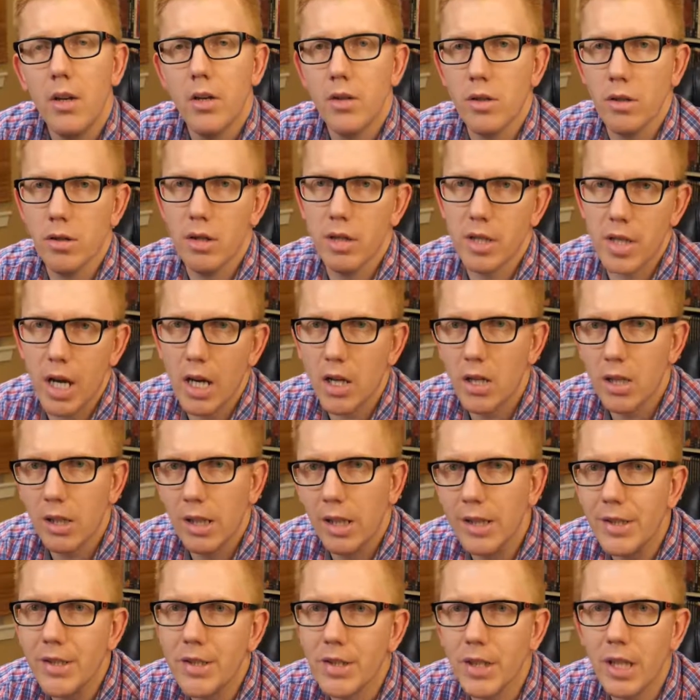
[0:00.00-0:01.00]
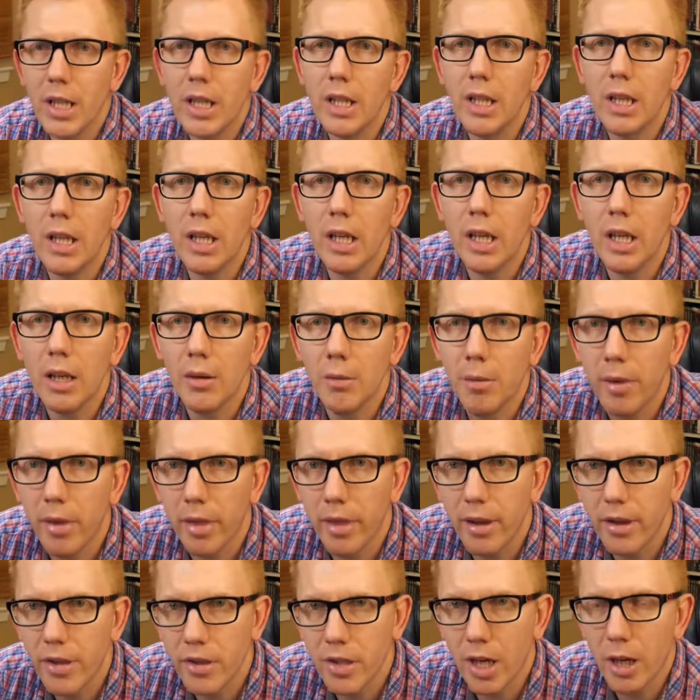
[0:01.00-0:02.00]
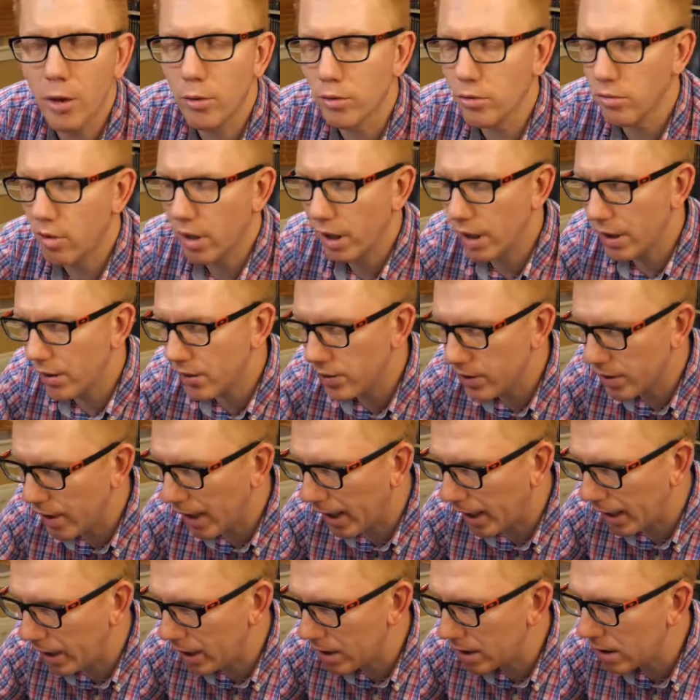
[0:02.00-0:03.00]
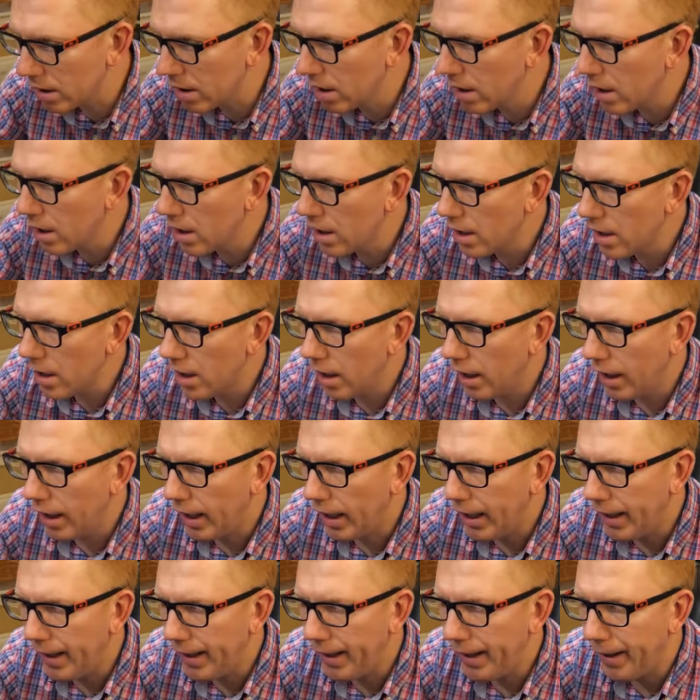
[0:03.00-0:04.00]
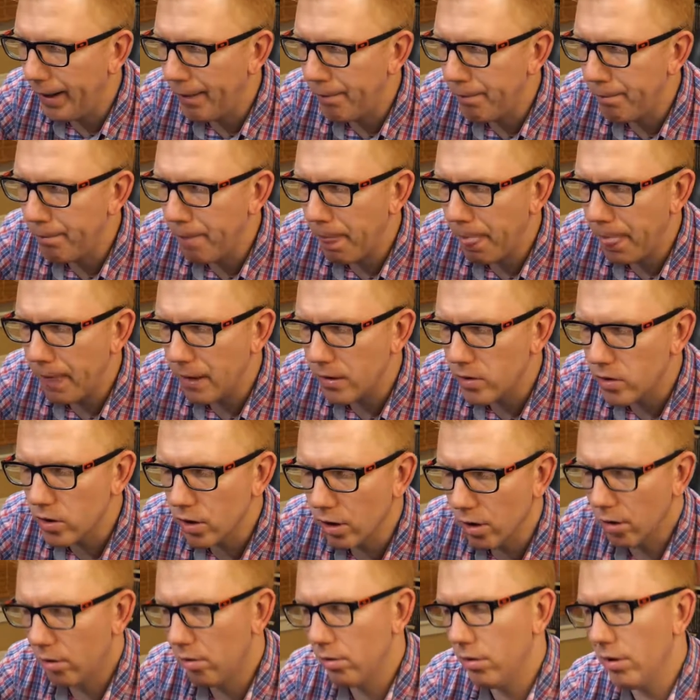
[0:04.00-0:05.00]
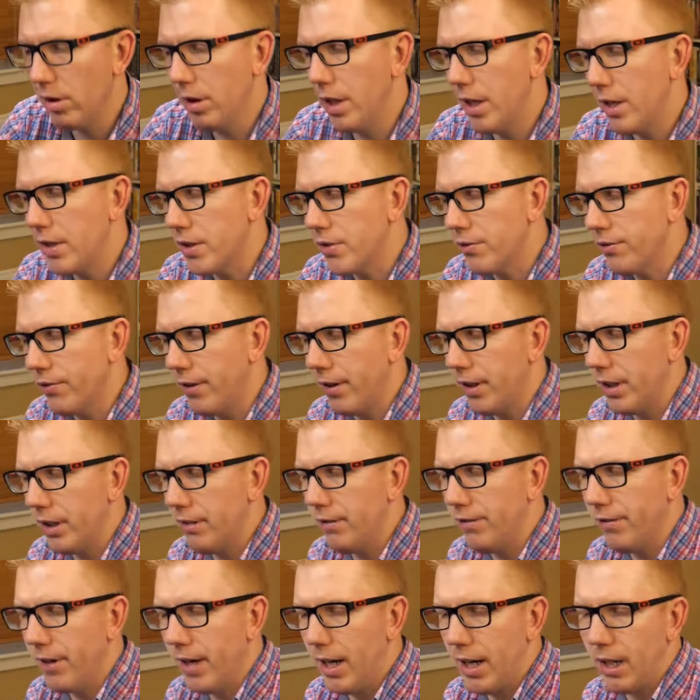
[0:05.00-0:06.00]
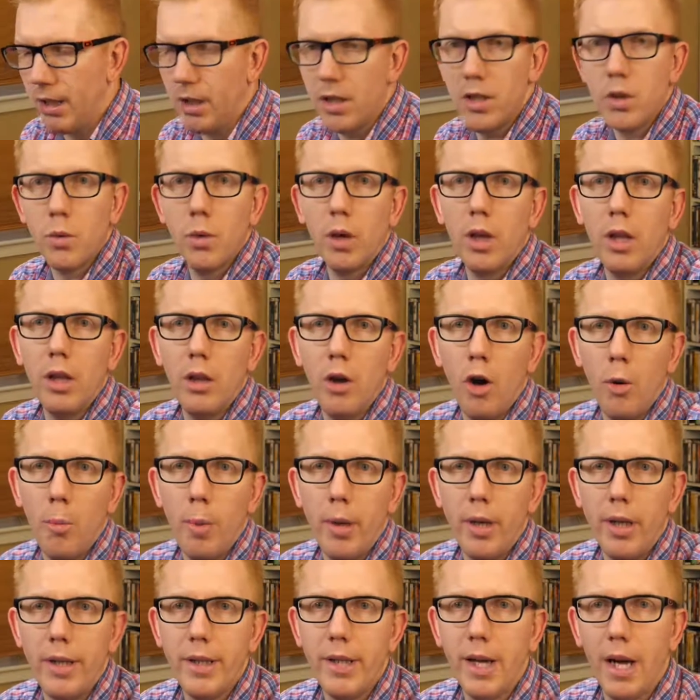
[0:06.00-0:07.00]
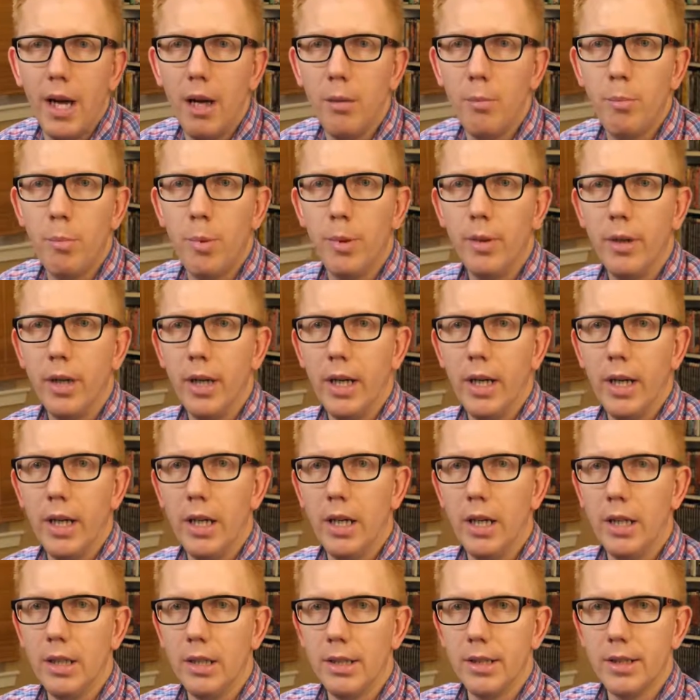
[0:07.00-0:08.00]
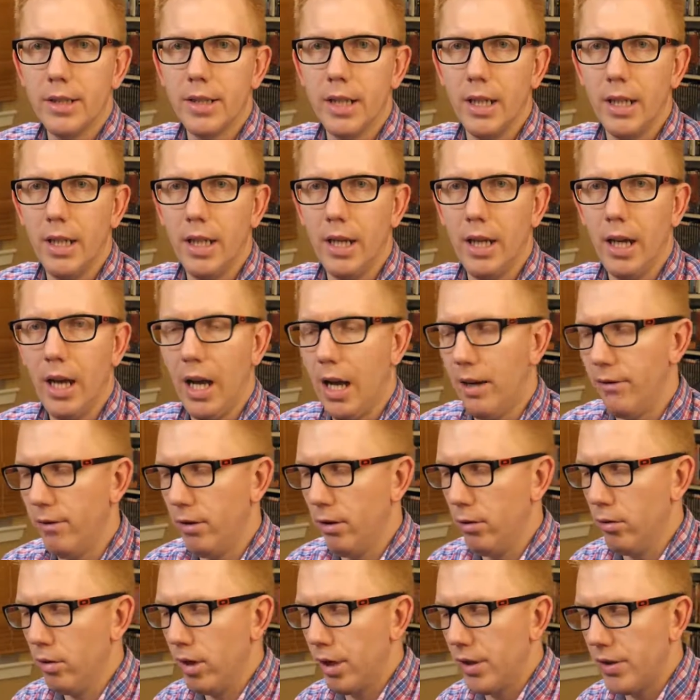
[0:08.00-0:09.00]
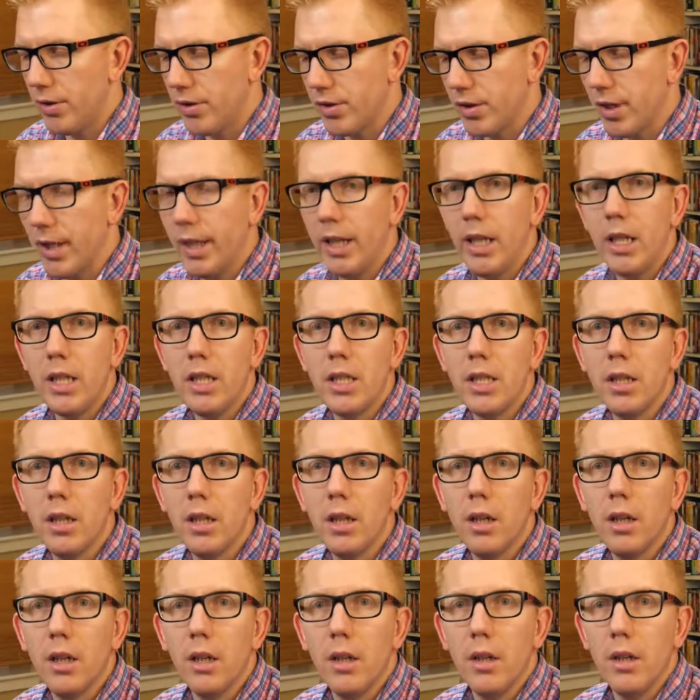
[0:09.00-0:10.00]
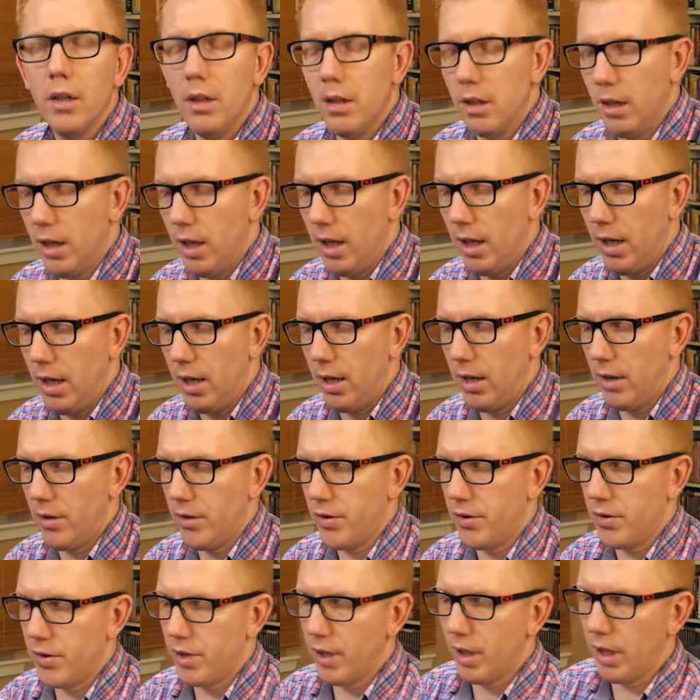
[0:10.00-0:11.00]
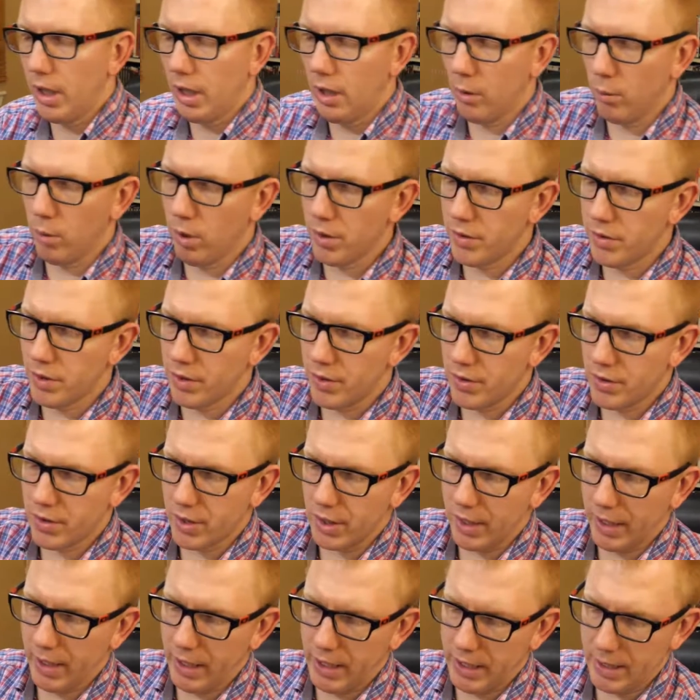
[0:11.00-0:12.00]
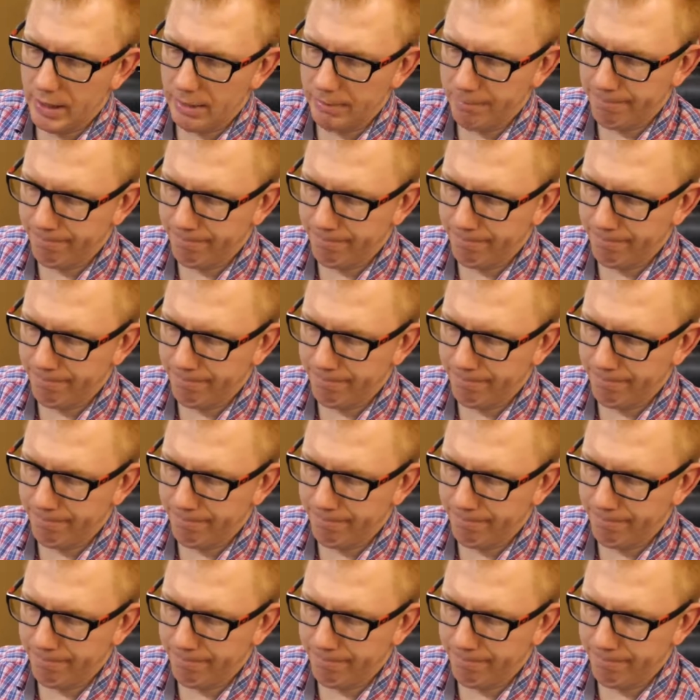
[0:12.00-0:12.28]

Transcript: So there's actually a CD with the soundtrack inside. So let's quickly open it up and have a look inside and see what's inside.